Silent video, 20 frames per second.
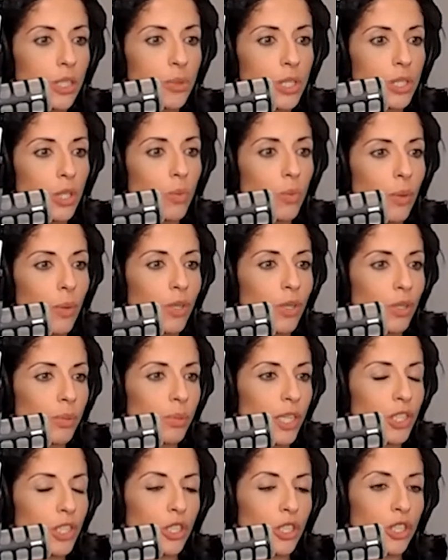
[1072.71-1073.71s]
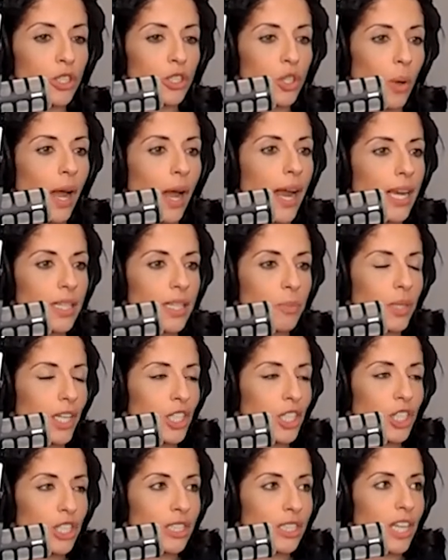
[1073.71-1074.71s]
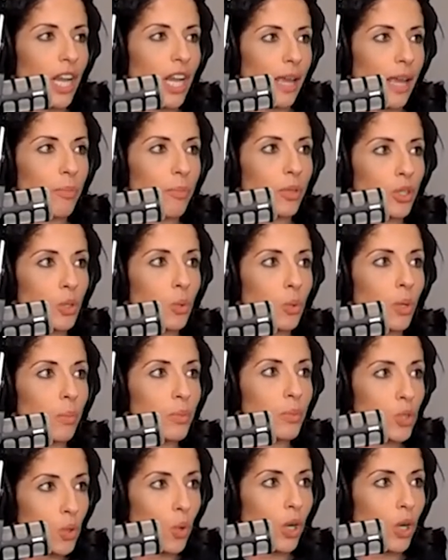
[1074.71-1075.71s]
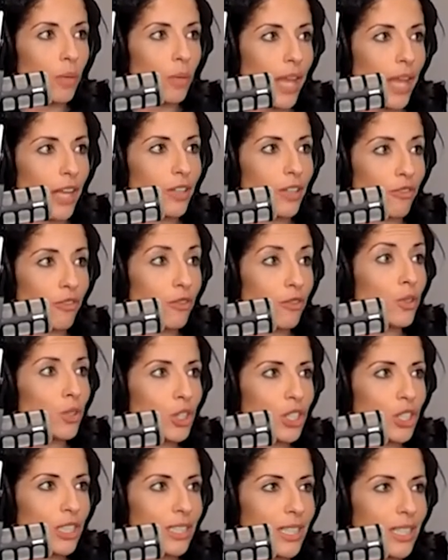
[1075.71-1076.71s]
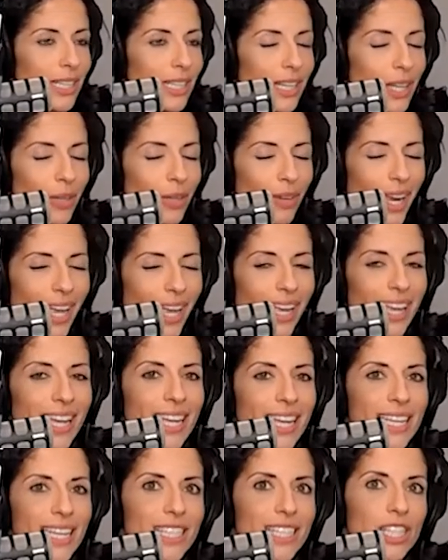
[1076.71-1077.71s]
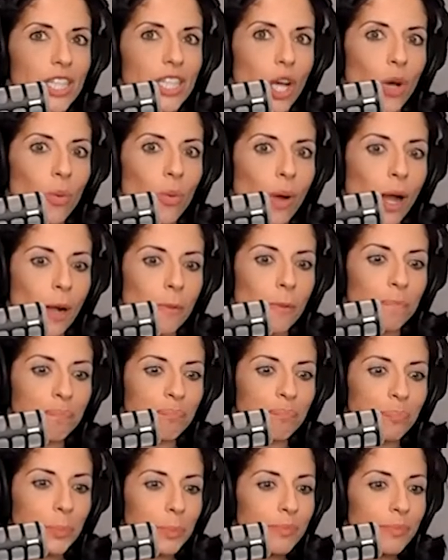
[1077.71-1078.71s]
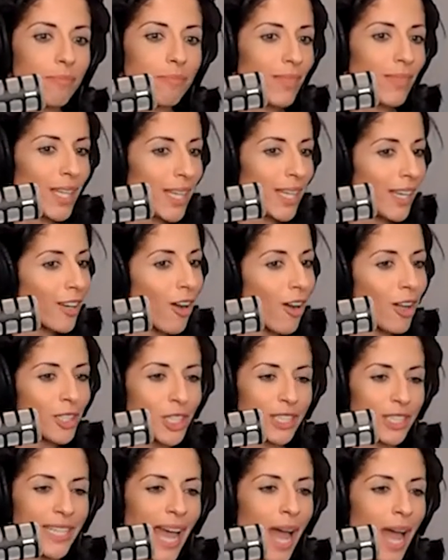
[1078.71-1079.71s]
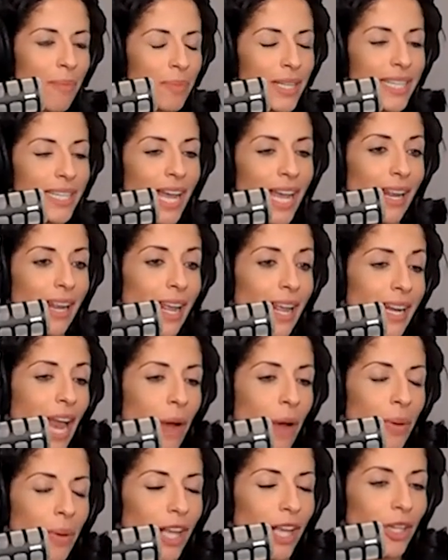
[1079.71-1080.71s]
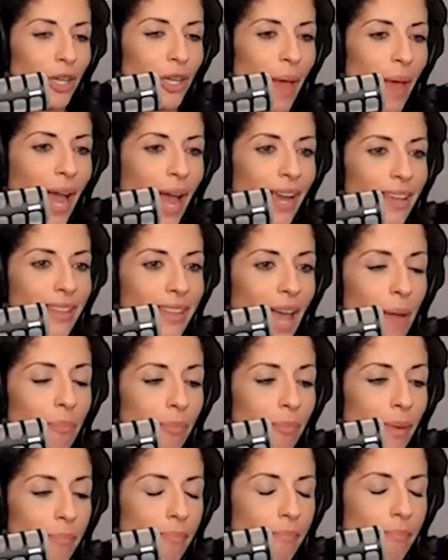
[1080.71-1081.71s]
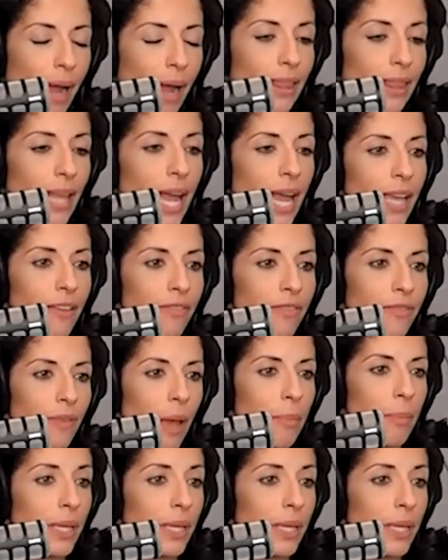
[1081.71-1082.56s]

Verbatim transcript: losing weight when your blood sugar is so high is because she's not able to absorb that food she's eating, right? So. Um, it all just happened and now when i look back in that my life i